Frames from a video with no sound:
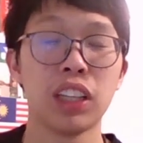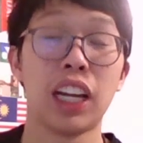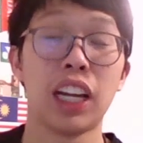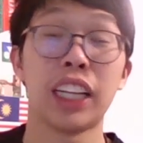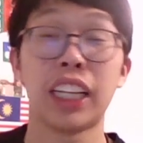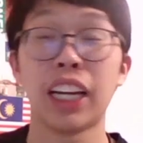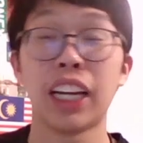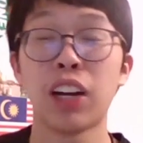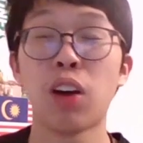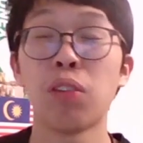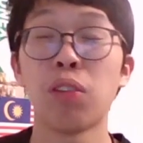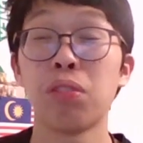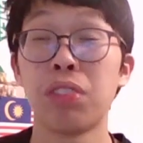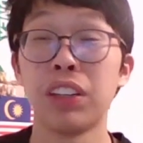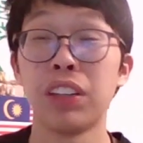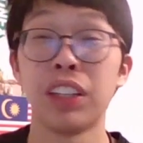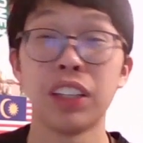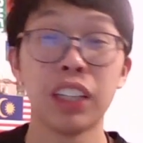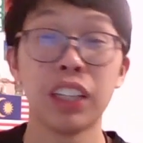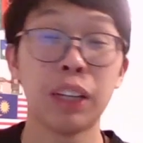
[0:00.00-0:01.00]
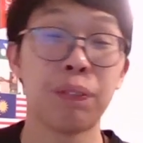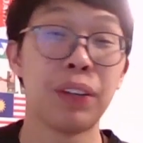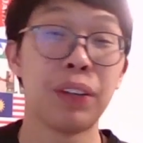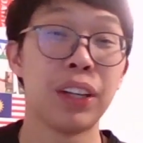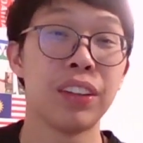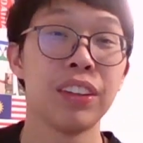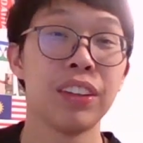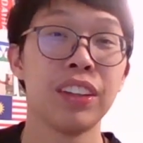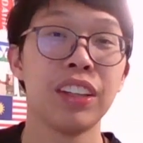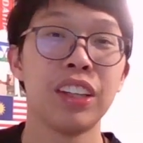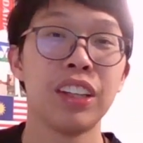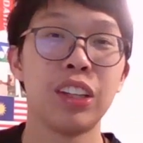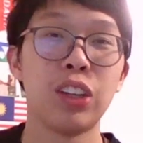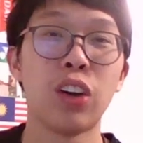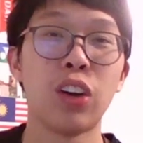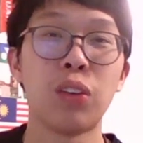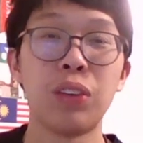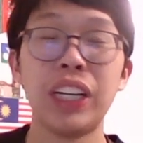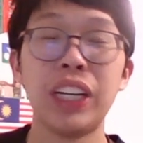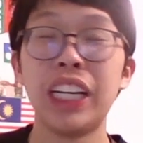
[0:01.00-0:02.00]
I'd say confidence, but
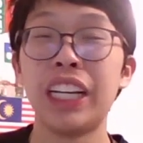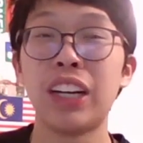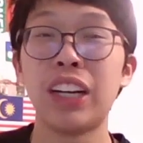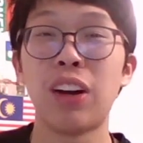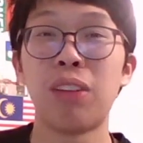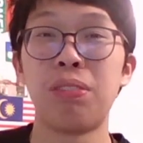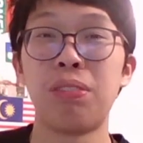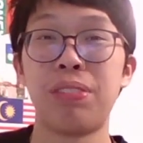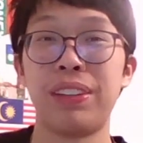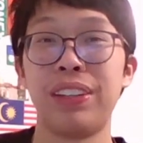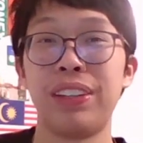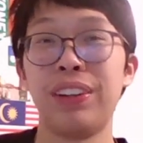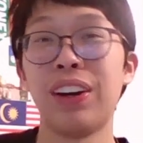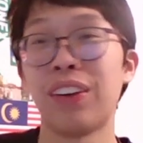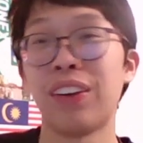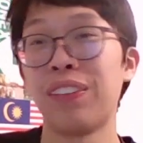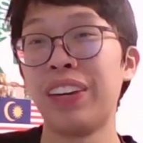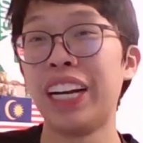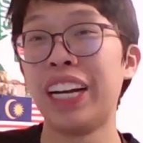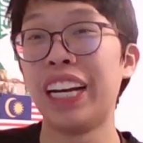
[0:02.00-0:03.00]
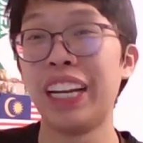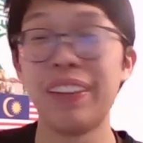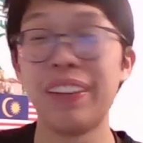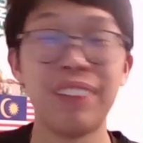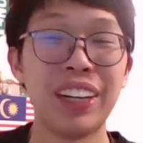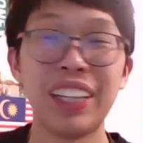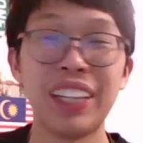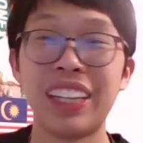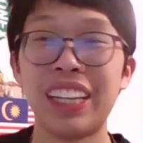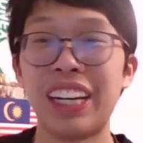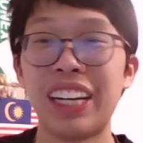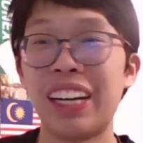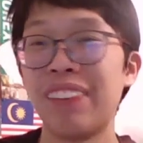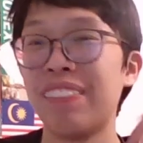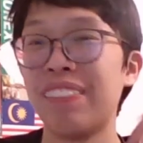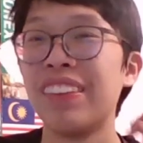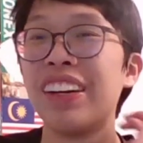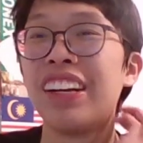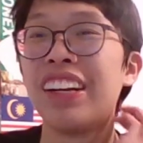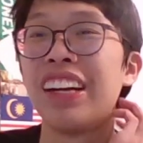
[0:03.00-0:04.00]
not really confident, not really, but um
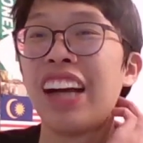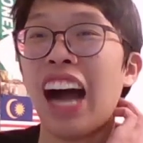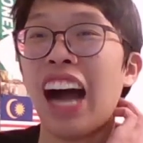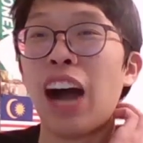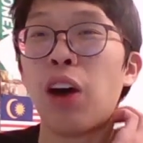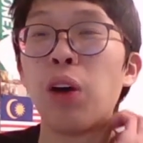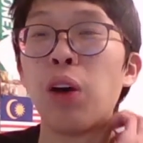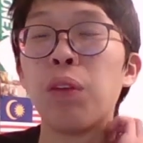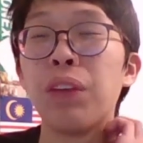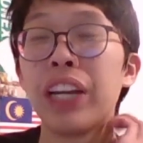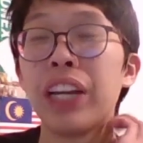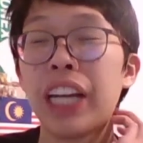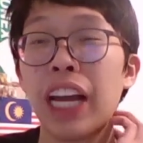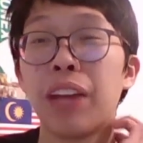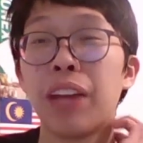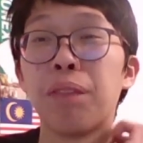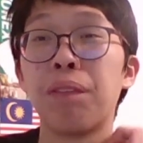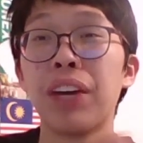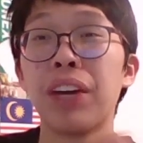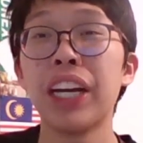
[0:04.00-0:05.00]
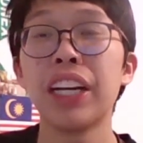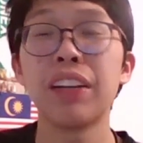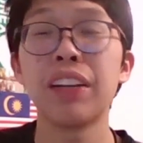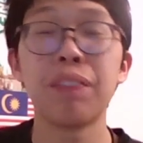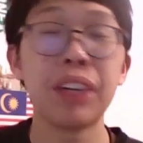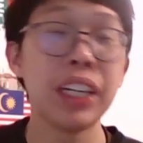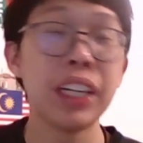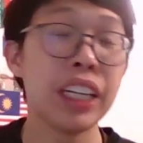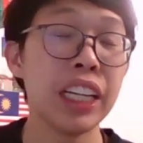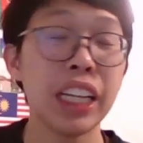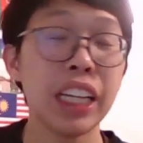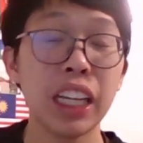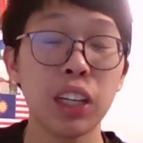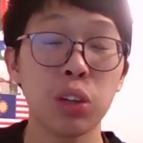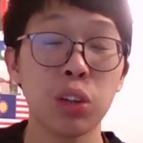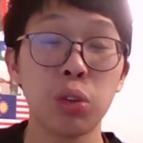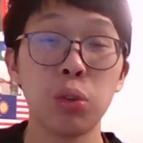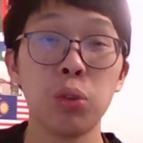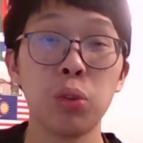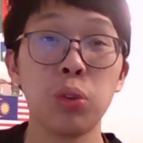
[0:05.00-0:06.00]
I hope we can bring bring this
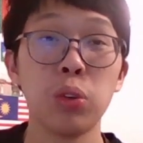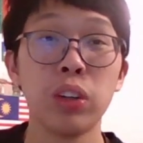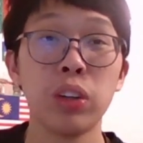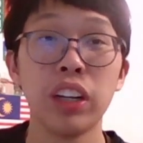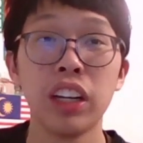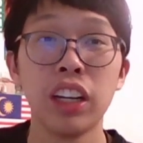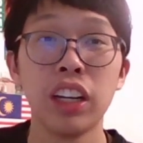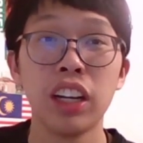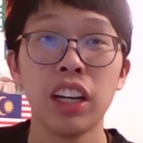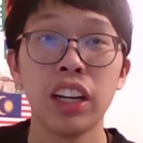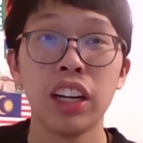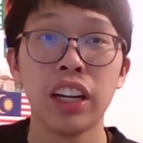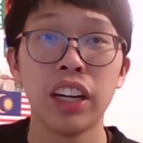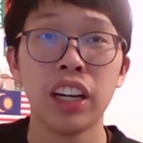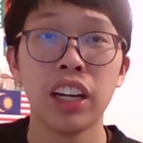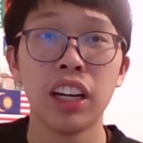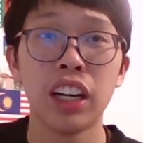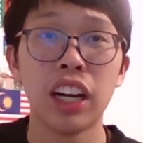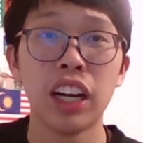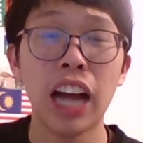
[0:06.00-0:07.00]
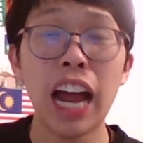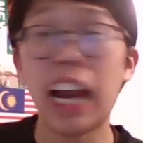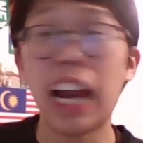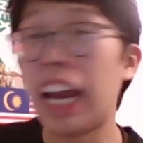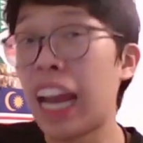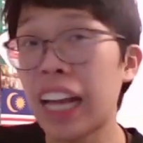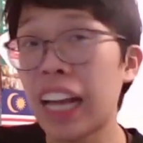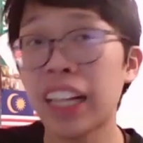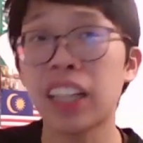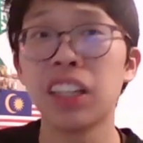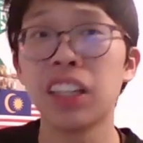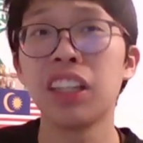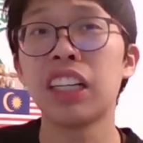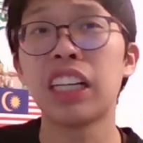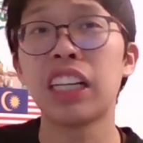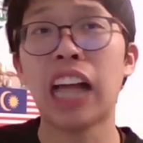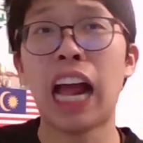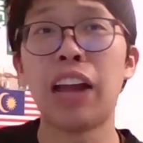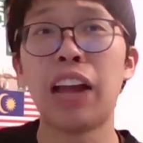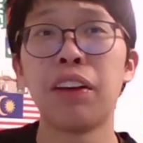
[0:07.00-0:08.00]
to uh, lessons
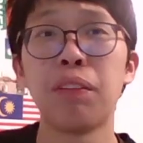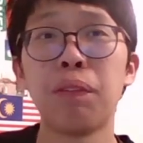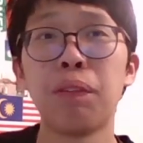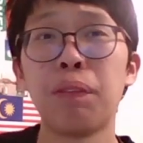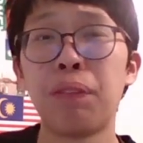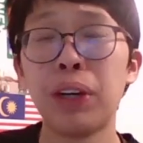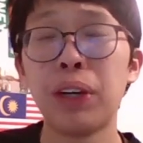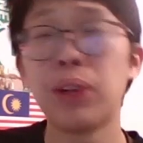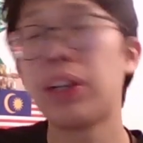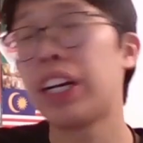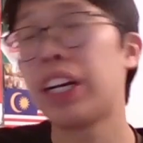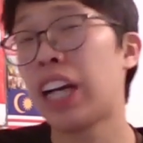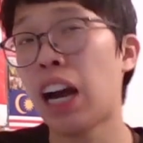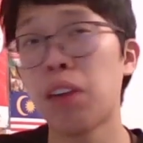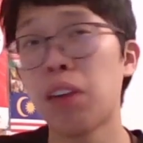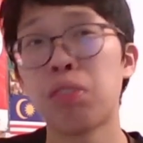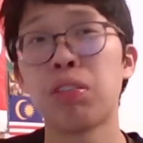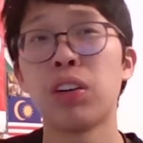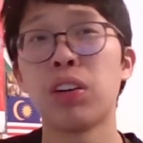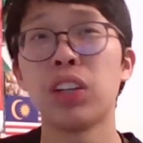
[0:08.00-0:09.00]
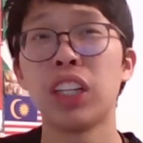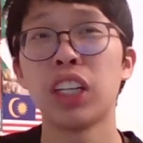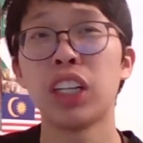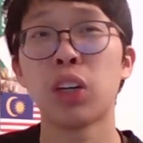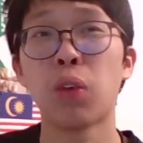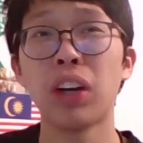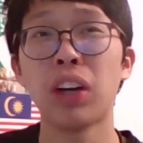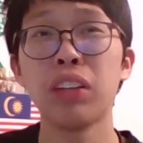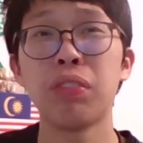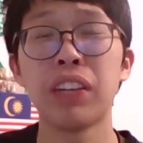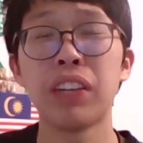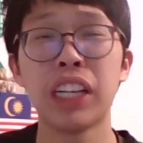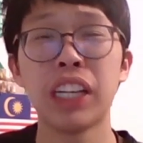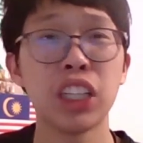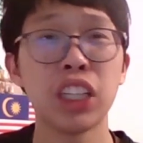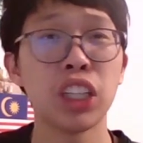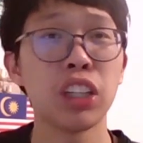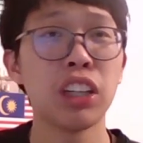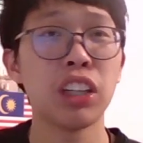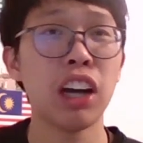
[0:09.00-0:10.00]
and build it up for the
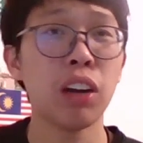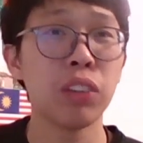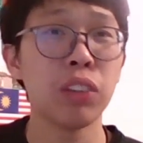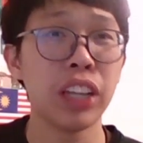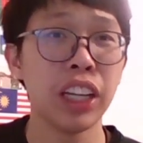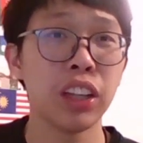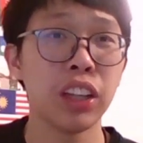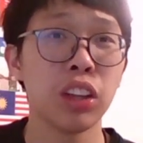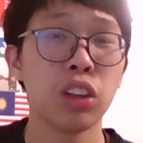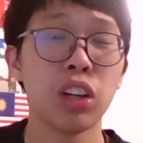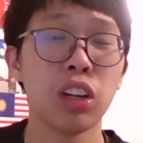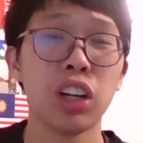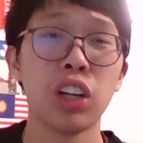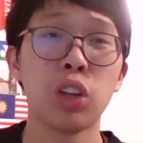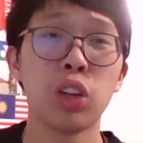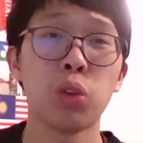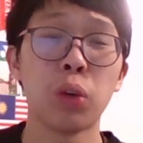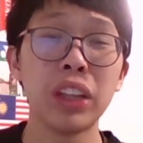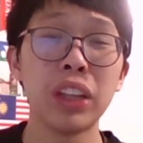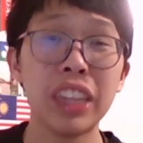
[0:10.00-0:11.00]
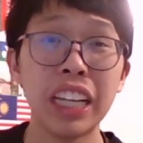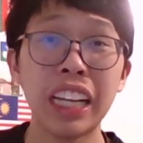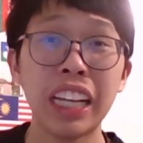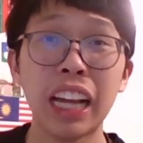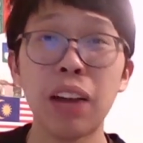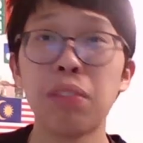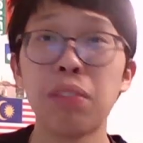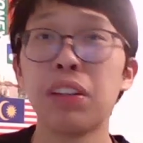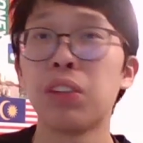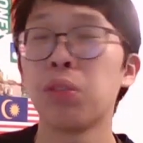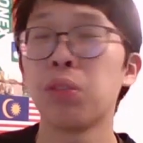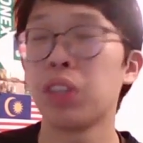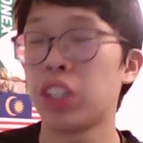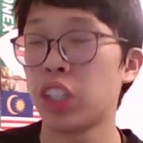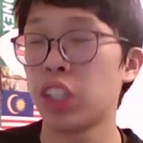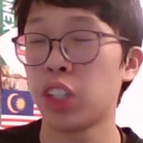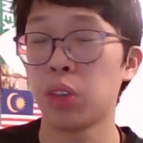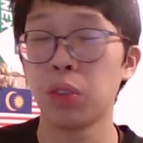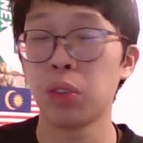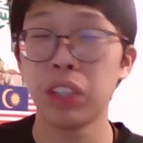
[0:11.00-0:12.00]
qualification round in uh, 27,
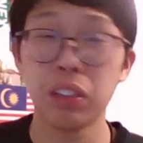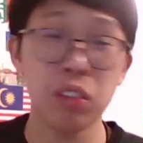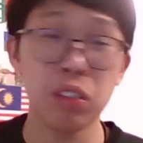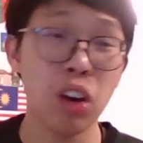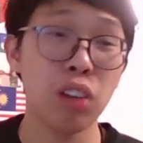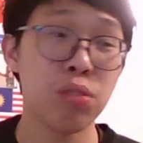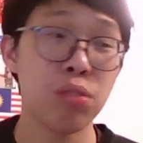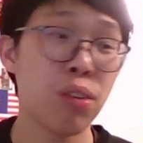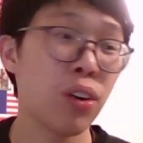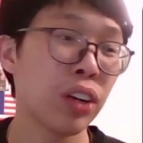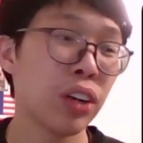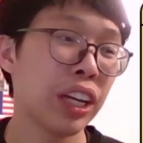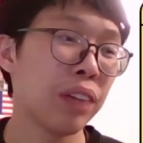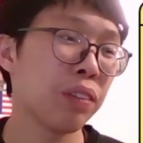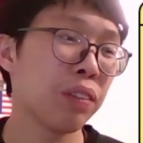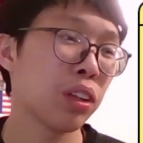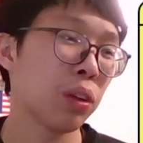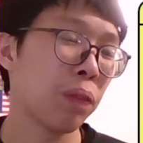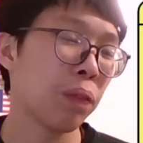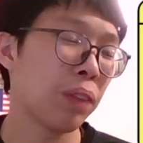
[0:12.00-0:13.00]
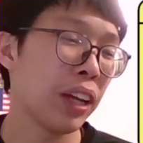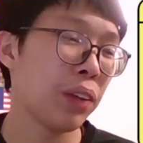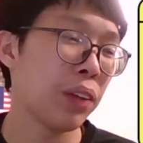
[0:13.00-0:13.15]
which we've got four games to play.